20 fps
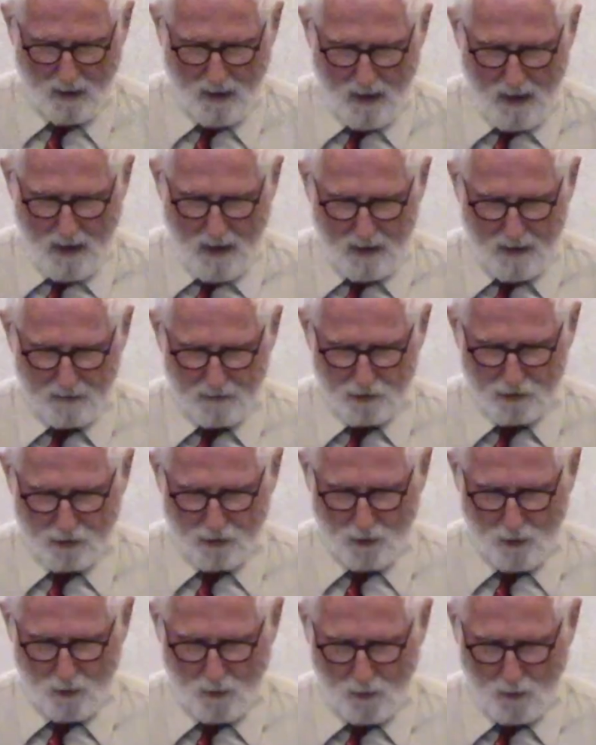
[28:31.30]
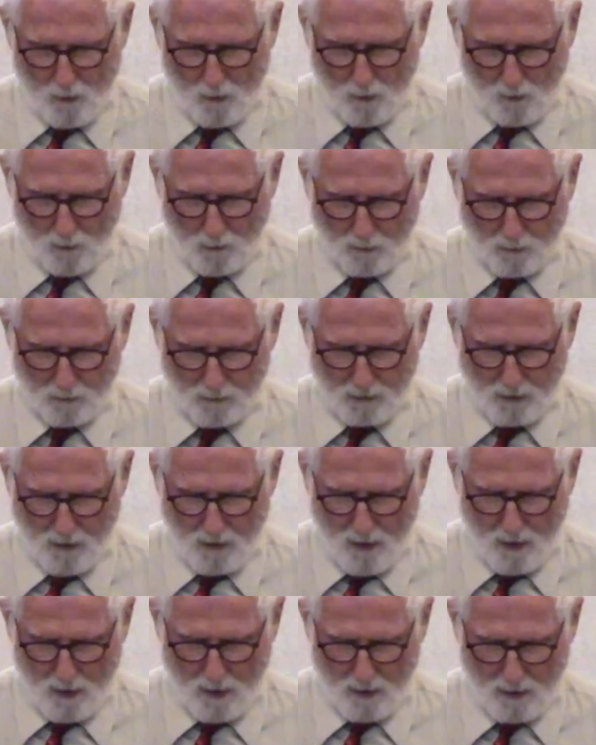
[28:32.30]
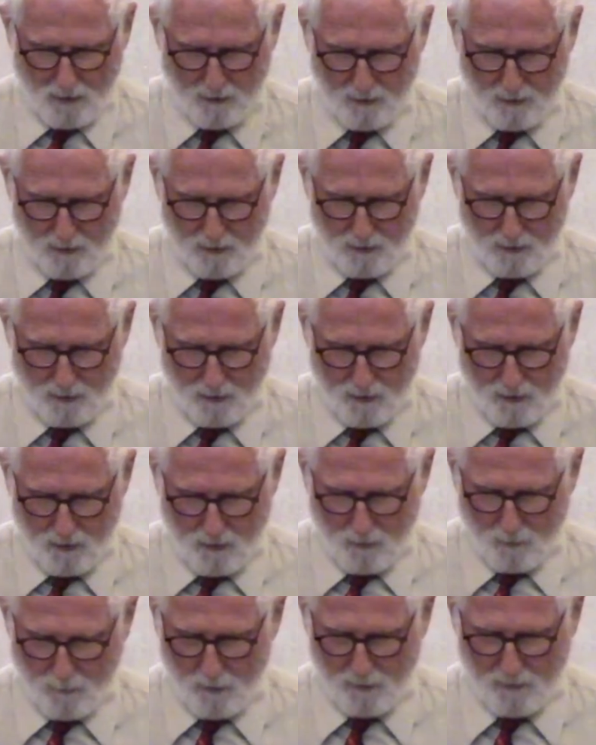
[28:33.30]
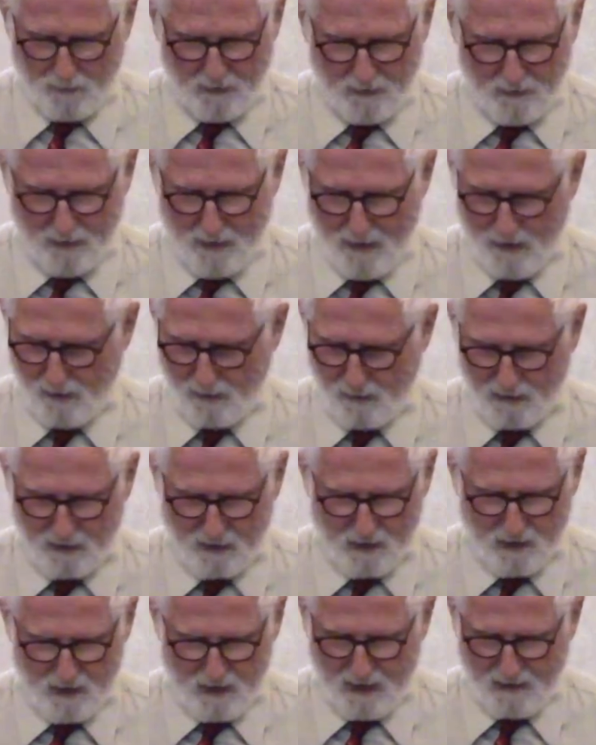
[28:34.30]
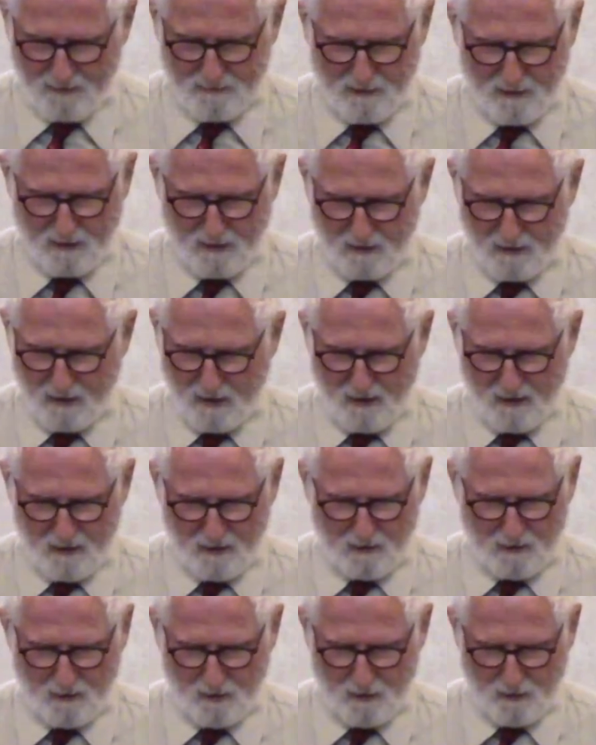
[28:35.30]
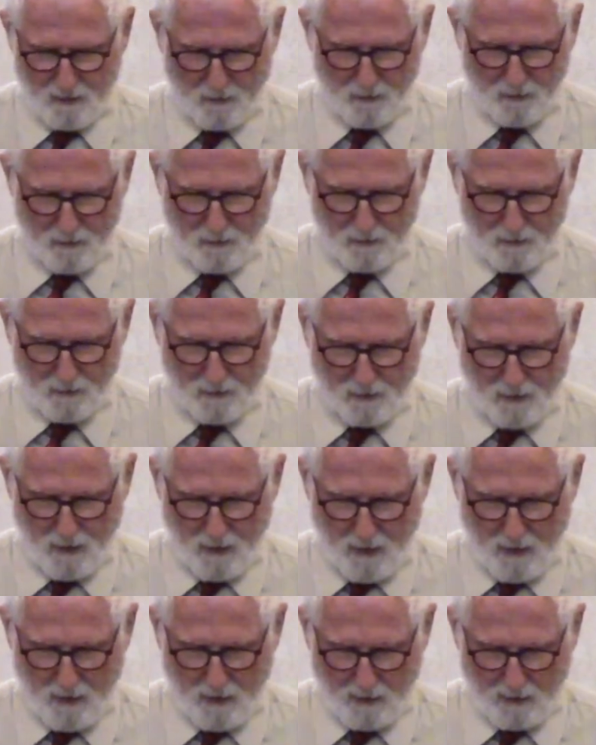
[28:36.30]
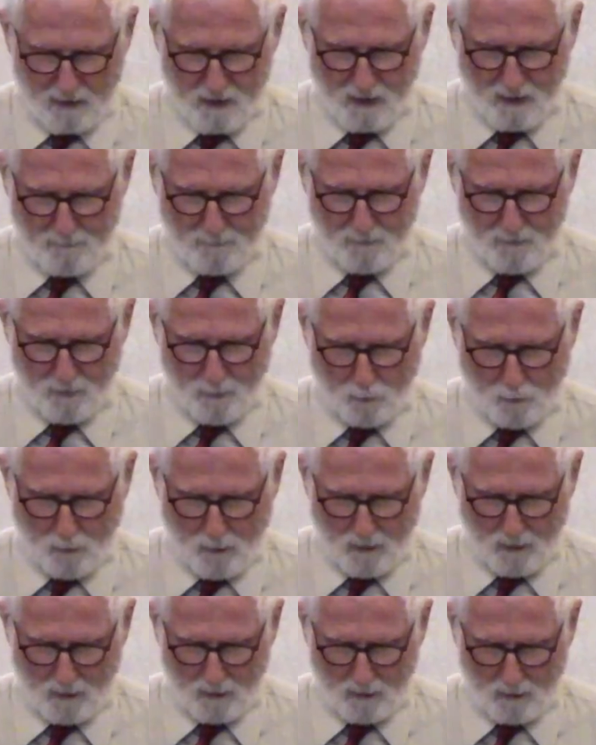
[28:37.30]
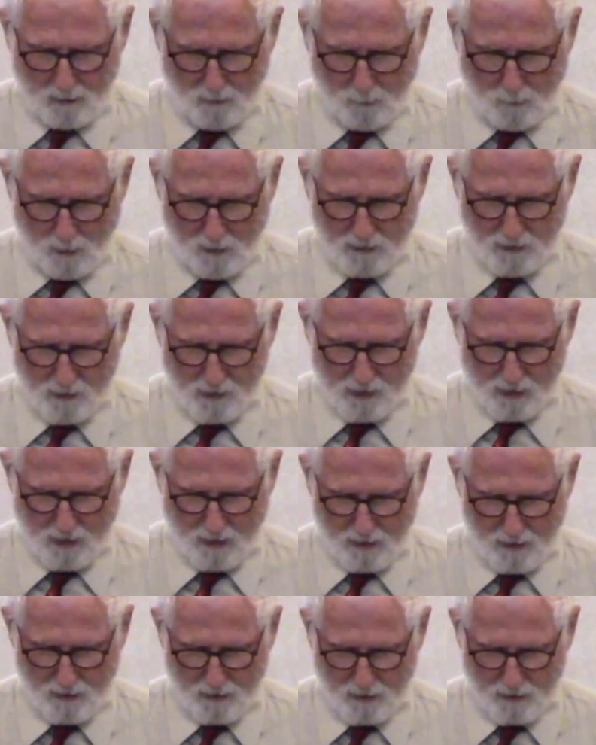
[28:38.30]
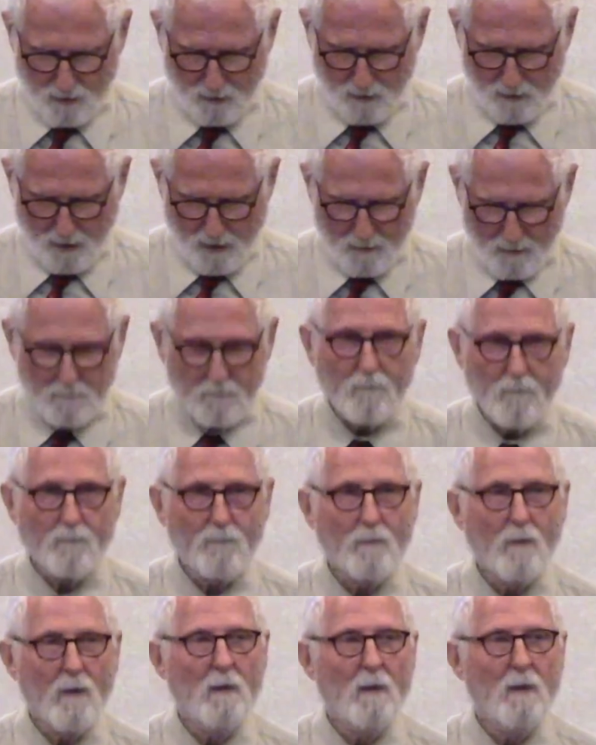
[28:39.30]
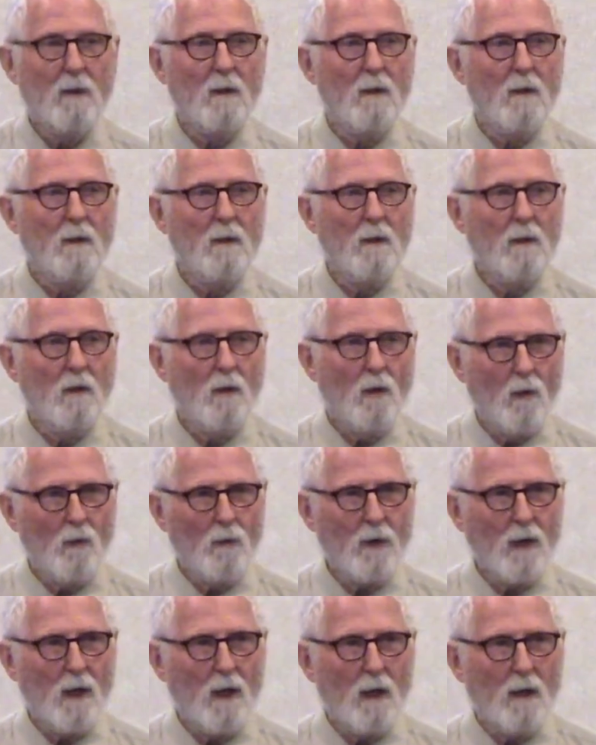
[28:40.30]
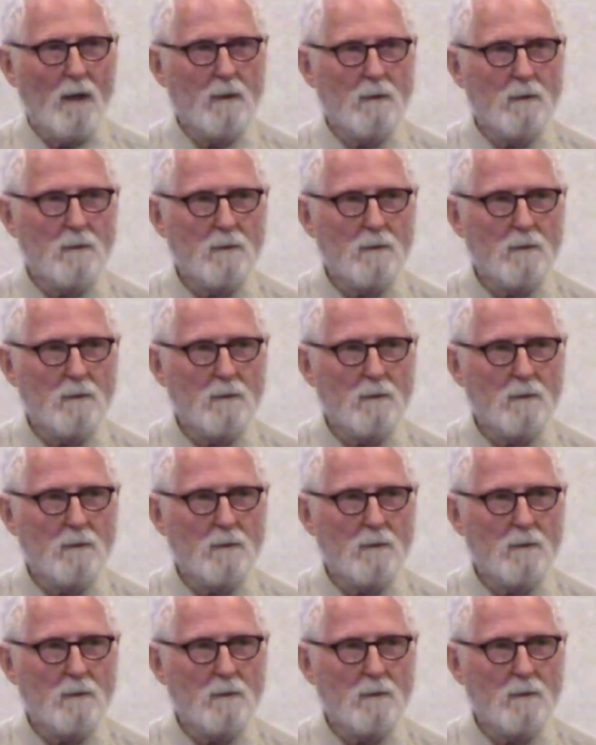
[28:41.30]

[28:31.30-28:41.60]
and so hold on when there is nothing in you except the will which says to them, Hold on.